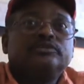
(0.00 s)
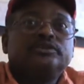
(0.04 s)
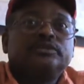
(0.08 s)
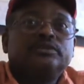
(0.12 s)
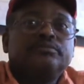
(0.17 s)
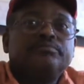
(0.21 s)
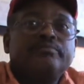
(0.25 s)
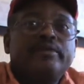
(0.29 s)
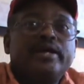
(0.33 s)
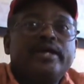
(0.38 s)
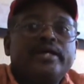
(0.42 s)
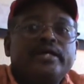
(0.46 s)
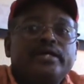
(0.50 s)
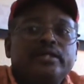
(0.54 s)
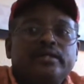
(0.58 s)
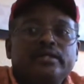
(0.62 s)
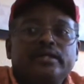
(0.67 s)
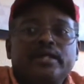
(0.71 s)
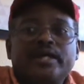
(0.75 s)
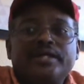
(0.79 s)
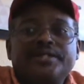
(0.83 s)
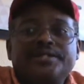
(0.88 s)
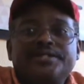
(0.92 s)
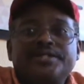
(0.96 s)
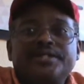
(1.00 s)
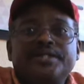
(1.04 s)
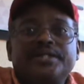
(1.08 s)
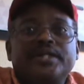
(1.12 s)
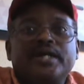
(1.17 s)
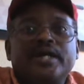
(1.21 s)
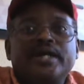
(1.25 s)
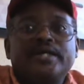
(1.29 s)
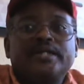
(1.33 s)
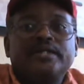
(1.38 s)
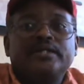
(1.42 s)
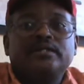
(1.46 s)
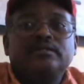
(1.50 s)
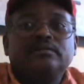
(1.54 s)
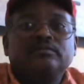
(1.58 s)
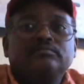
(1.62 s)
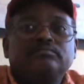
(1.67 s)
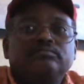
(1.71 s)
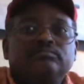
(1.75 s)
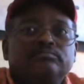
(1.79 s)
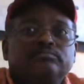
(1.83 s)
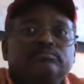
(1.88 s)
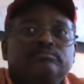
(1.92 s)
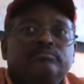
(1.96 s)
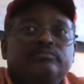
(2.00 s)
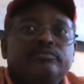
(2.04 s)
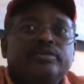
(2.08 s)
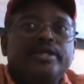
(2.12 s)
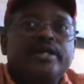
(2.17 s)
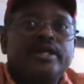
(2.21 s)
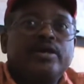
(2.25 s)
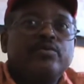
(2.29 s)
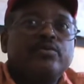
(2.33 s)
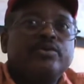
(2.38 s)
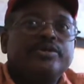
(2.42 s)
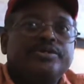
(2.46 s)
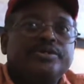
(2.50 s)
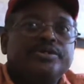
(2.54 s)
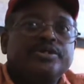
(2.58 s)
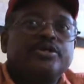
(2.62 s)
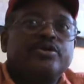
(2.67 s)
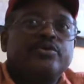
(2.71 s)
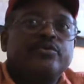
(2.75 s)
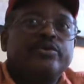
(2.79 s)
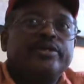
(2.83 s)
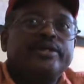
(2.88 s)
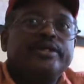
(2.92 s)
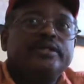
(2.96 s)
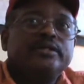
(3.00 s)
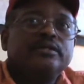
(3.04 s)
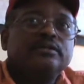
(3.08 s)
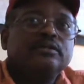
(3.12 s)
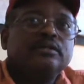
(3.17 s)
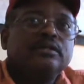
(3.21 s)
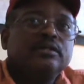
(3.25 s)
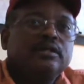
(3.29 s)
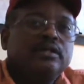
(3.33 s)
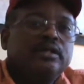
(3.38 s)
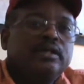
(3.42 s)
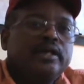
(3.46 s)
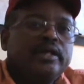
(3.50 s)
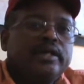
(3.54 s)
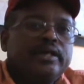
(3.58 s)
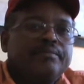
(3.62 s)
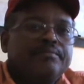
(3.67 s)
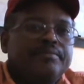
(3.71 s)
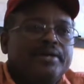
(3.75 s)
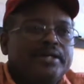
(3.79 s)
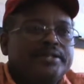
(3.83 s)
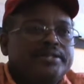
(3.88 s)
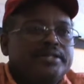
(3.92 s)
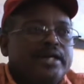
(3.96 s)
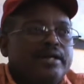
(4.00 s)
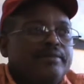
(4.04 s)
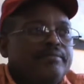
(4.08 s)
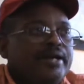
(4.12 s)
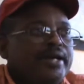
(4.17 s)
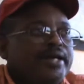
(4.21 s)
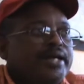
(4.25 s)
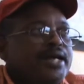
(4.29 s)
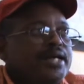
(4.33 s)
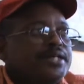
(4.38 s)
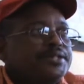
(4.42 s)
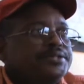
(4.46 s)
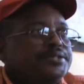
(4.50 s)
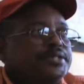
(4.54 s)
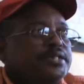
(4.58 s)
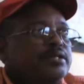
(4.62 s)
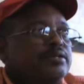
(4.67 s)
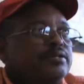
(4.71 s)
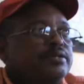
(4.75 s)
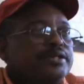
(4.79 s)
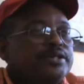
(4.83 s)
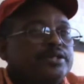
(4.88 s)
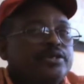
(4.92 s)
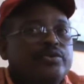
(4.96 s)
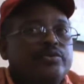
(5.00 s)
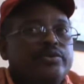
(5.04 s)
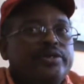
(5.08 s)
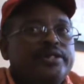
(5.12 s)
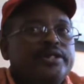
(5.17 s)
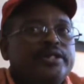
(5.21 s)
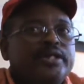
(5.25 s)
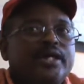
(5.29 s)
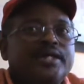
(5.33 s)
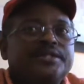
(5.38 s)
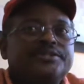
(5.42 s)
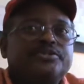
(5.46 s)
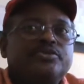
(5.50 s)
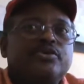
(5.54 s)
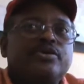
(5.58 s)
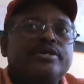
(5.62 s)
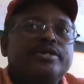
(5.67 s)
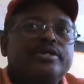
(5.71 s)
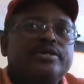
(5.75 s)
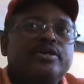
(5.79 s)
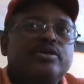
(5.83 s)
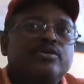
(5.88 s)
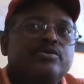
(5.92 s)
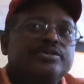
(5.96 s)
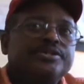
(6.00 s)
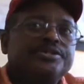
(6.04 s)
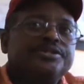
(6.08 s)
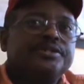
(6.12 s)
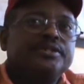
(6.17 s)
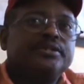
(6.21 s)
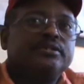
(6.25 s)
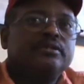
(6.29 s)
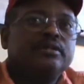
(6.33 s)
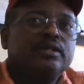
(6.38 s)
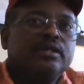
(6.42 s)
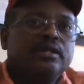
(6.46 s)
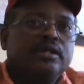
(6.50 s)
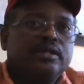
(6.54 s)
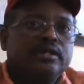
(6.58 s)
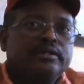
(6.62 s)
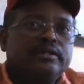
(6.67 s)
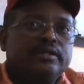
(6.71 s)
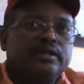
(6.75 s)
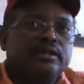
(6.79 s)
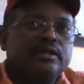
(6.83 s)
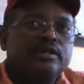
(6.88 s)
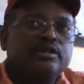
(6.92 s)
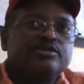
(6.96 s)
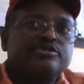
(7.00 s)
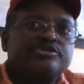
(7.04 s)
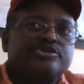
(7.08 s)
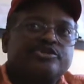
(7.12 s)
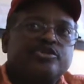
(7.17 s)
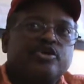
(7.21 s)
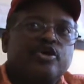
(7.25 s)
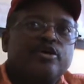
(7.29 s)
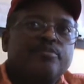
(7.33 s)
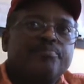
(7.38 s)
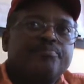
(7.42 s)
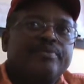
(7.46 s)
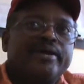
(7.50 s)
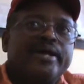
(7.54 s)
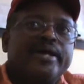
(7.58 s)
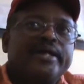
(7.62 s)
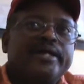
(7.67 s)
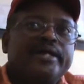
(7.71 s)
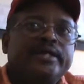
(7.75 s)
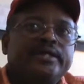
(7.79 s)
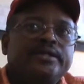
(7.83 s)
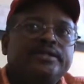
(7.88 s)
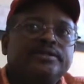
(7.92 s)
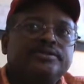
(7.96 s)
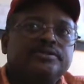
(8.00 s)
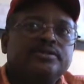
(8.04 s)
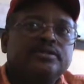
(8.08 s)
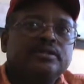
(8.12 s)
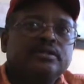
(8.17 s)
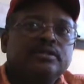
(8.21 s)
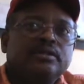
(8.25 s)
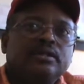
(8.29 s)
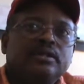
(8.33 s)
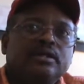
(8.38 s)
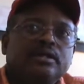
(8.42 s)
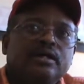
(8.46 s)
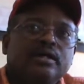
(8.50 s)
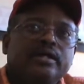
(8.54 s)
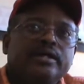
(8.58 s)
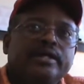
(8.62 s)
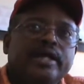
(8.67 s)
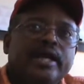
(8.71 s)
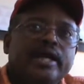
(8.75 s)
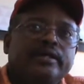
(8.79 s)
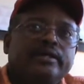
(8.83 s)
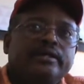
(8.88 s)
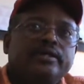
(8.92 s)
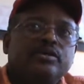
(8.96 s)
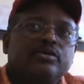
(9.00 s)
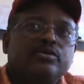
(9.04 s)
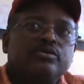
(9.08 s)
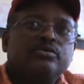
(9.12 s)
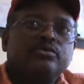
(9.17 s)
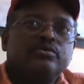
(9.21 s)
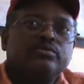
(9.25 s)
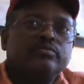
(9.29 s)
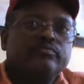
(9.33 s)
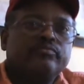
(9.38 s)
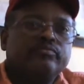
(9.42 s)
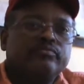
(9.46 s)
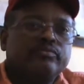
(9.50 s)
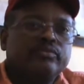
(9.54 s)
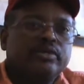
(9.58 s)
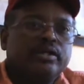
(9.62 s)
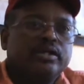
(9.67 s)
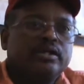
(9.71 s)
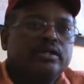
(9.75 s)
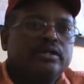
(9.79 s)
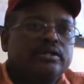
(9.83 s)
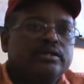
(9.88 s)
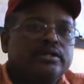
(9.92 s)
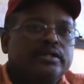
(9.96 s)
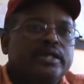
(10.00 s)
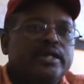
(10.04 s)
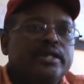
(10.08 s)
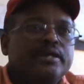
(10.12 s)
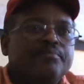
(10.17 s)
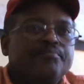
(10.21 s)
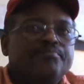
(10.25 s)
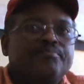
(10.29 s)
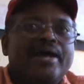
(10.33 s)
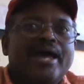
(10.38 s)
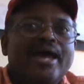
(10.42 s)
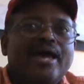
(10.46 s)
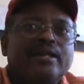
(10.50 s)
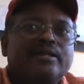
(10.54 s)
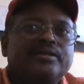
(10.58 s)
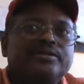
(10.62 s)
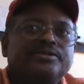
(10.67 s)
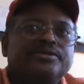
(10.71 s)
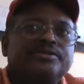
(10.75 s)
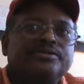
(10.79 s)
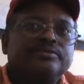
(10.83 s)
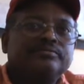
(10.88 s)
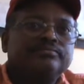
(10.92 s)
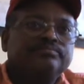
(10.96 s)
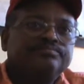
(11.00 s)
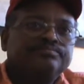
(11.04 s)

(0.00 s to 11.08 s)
May 1990. Then I went to Korea, and by the time I got settled in Korea, I started noticing the little sharp pains, the imbalance.